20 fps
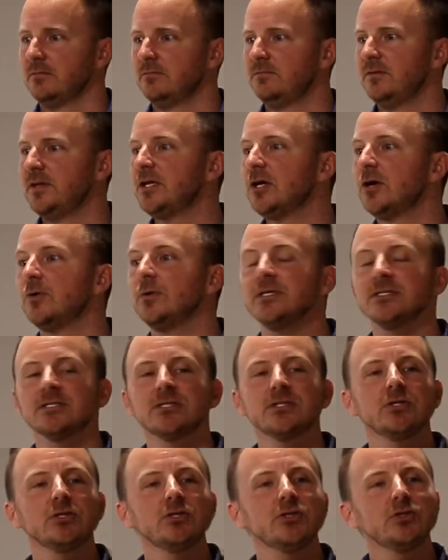Video is
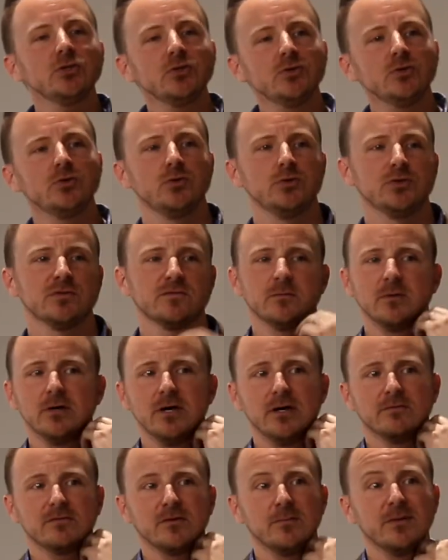huge from
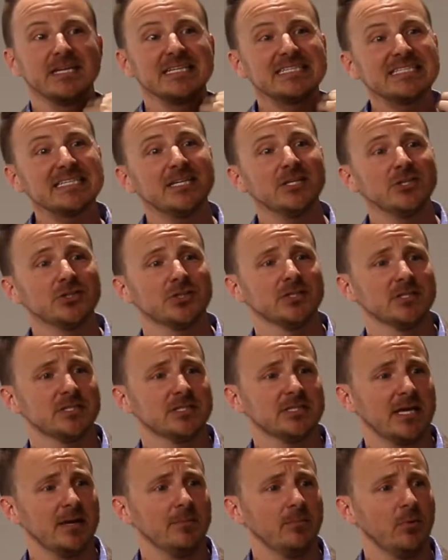an attention
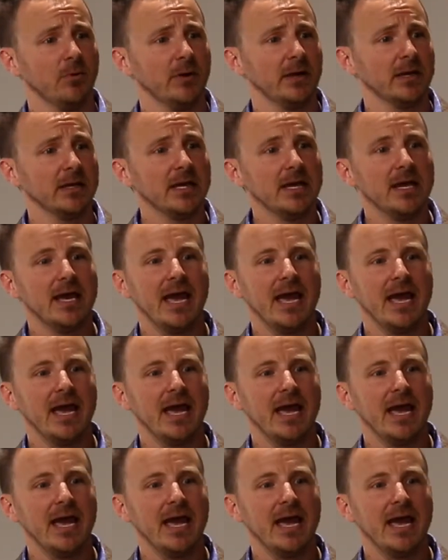standpoint.